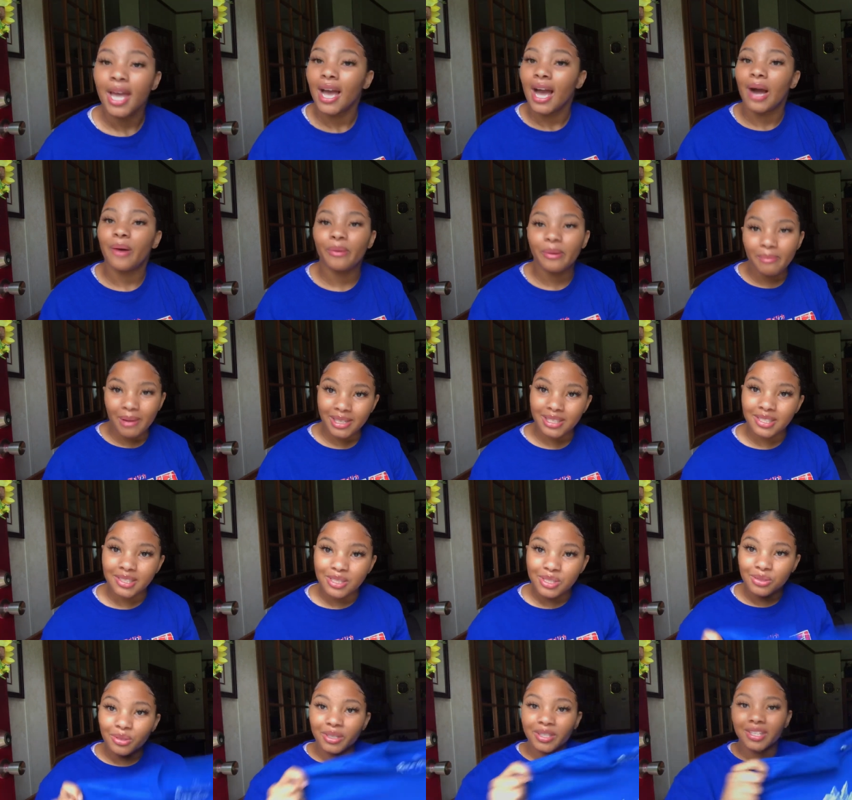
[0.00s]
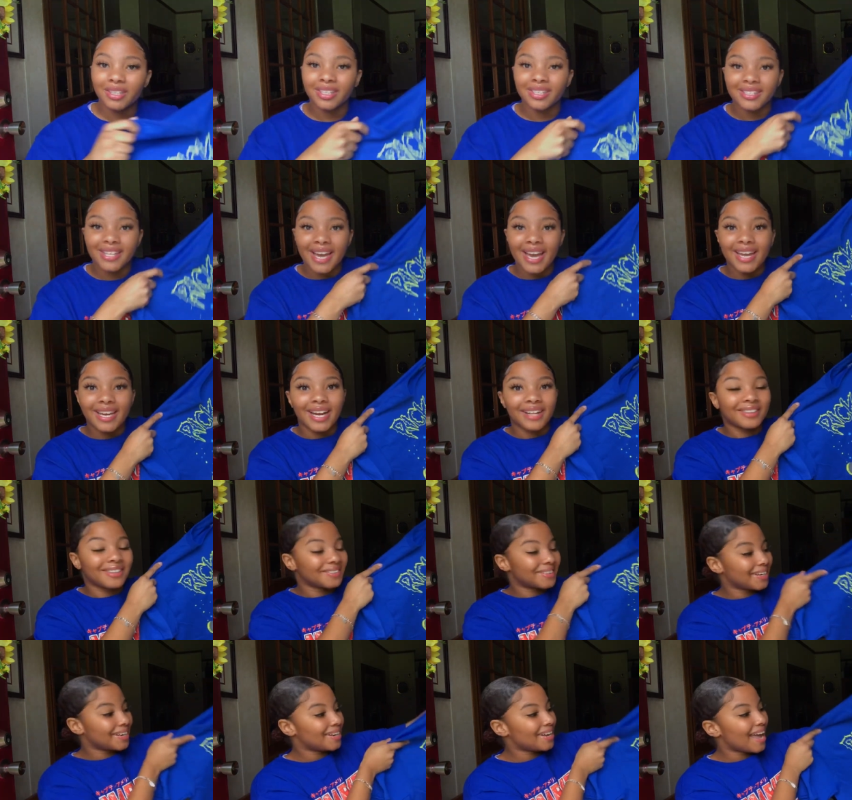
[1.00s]
I went back to the store the other day and I
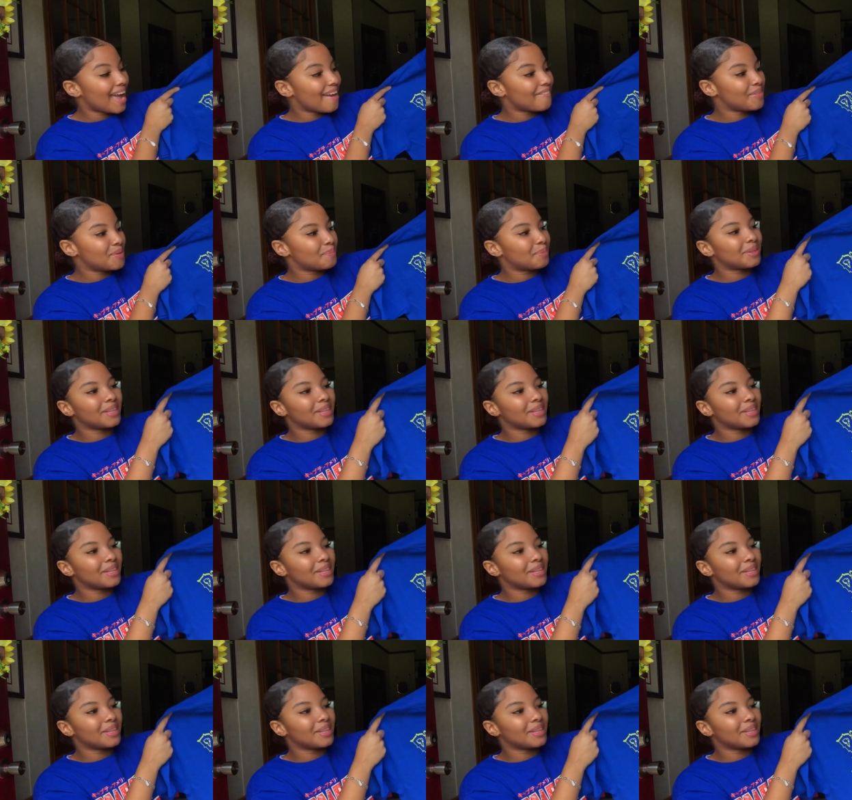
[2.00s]
thought they didn't have it,